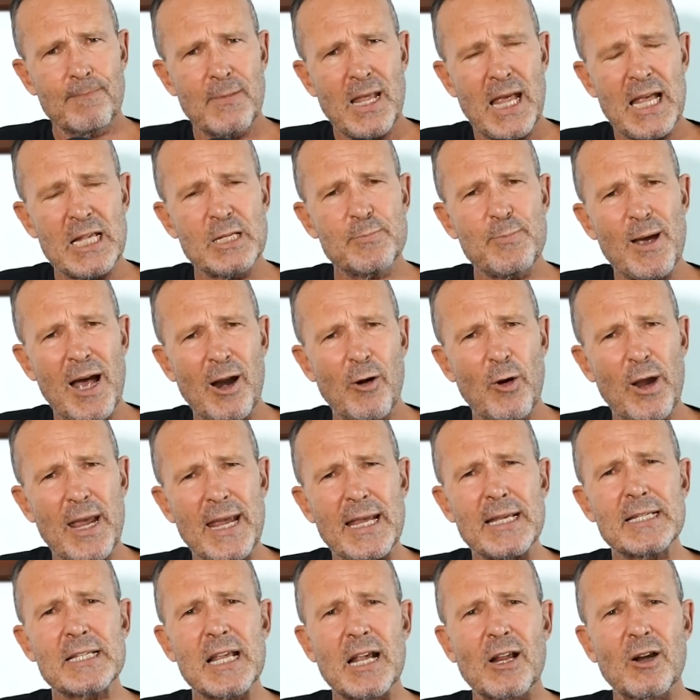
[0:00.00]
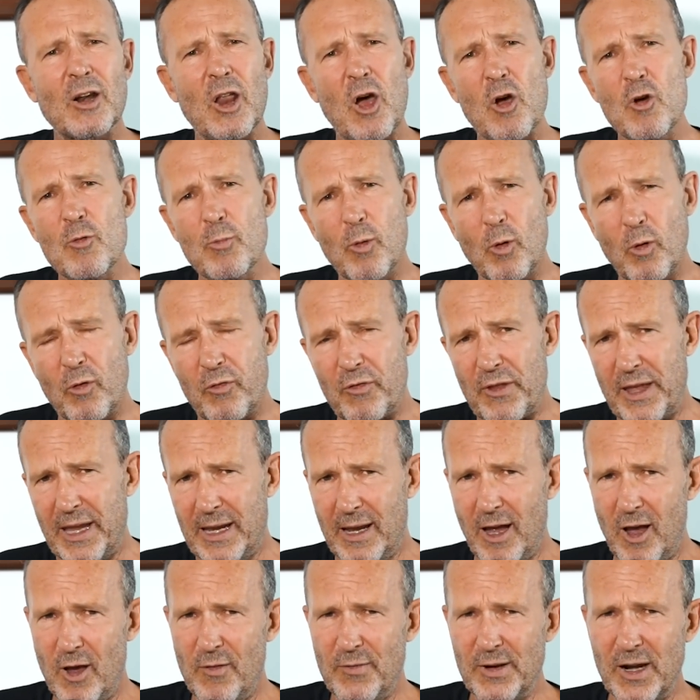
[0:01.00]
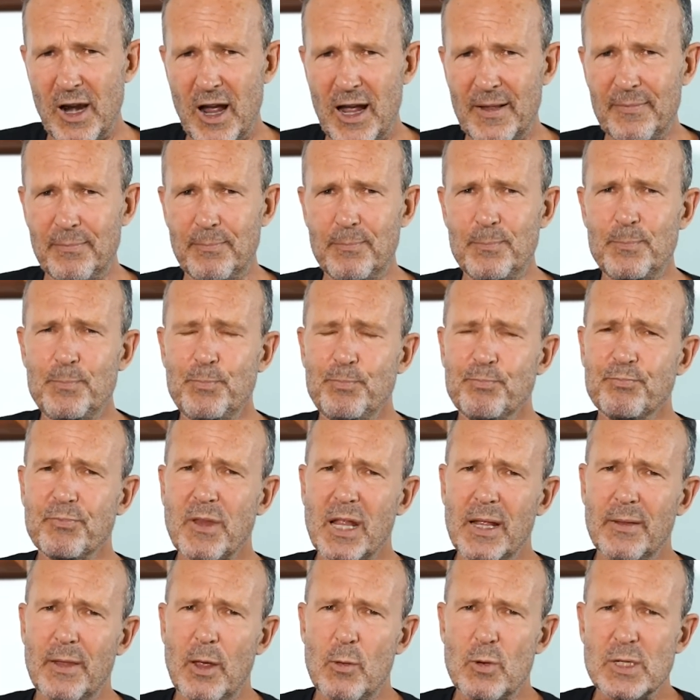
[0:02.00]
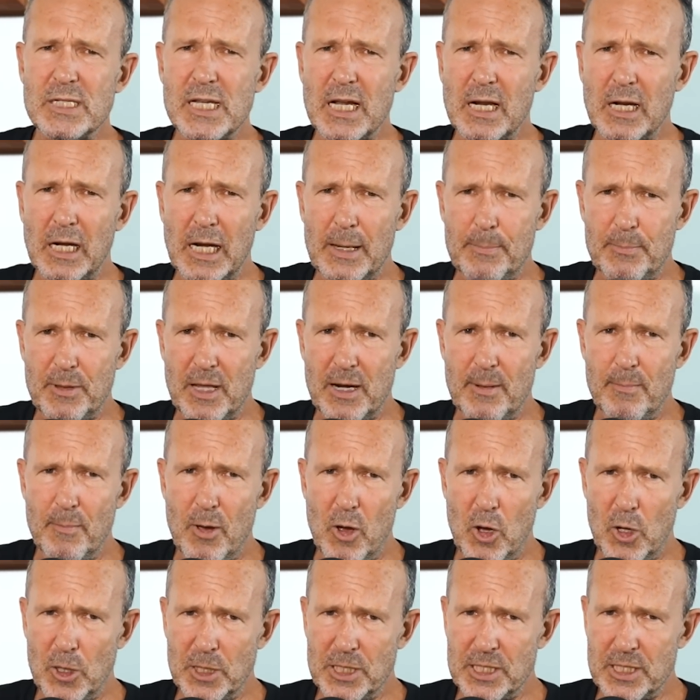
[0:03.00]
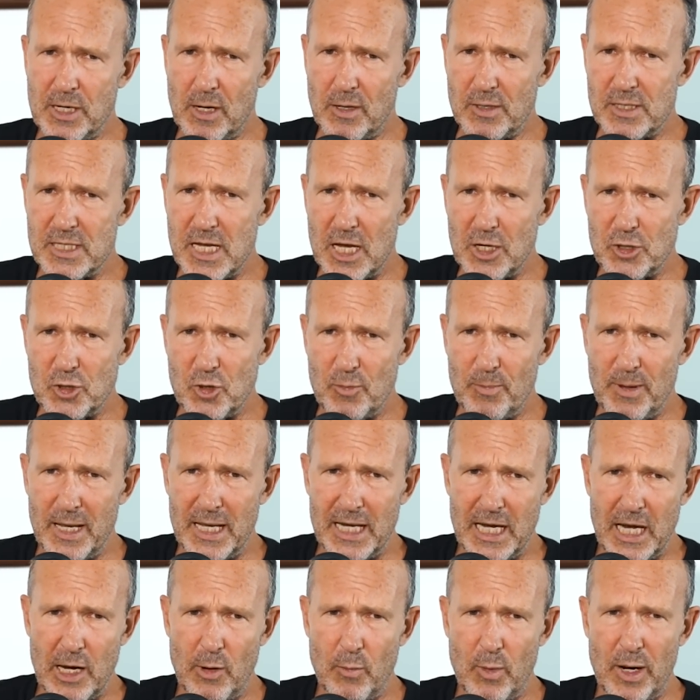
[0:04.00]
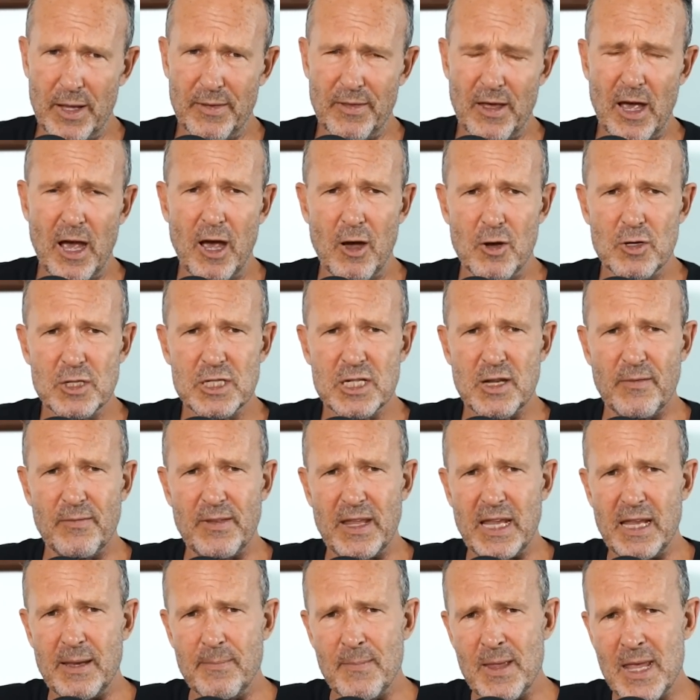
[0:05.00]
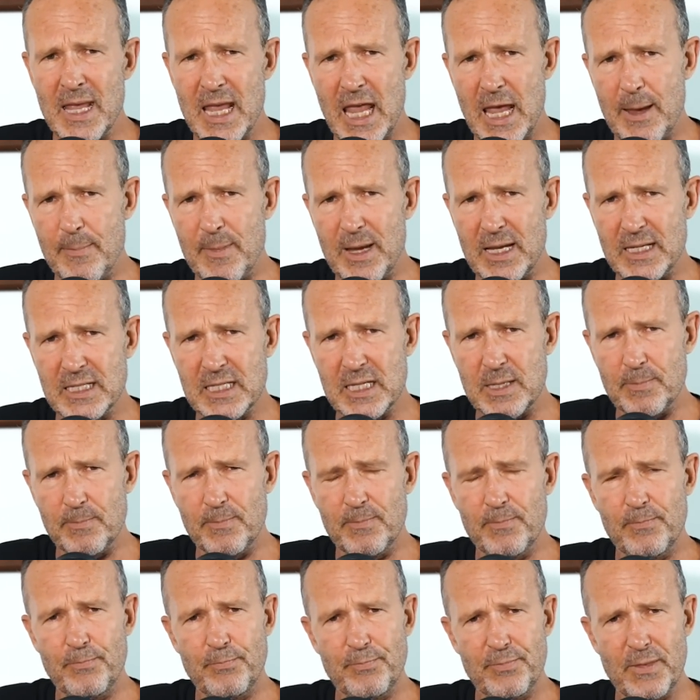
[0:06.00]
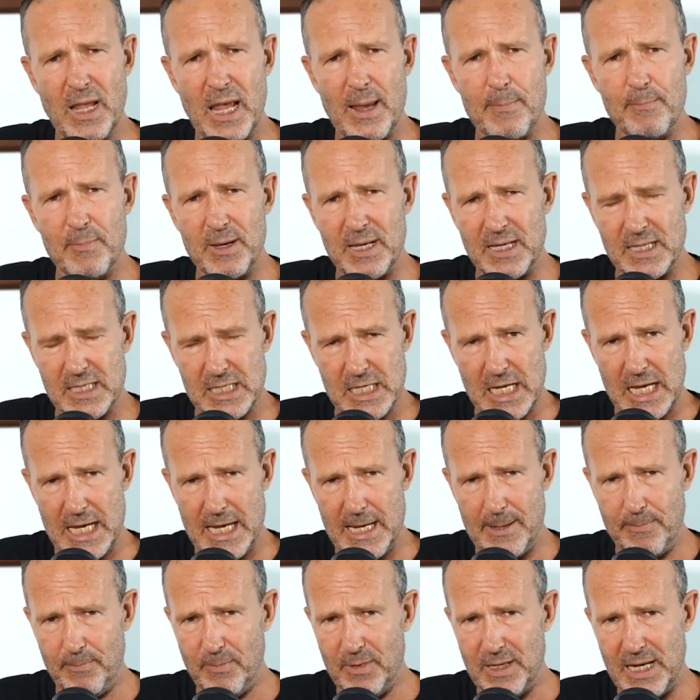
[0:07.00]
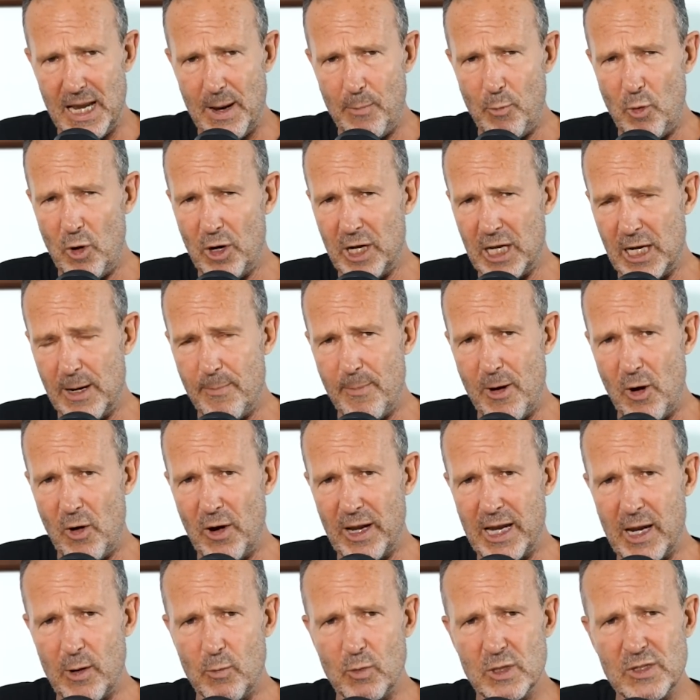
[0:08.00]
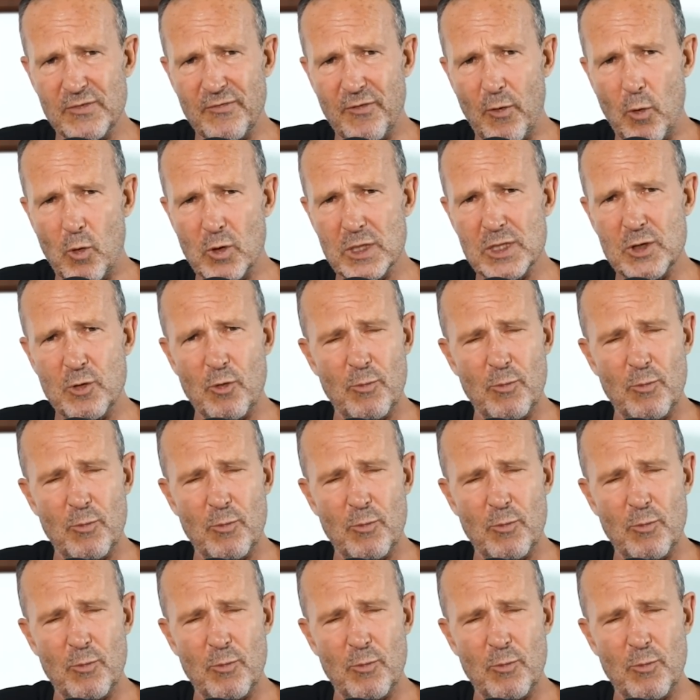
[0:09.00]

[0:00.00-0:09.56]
Hasbara is a global thing. Overnight, there was a clip that emerged on social media where the host of the MSNBC network in America was forced to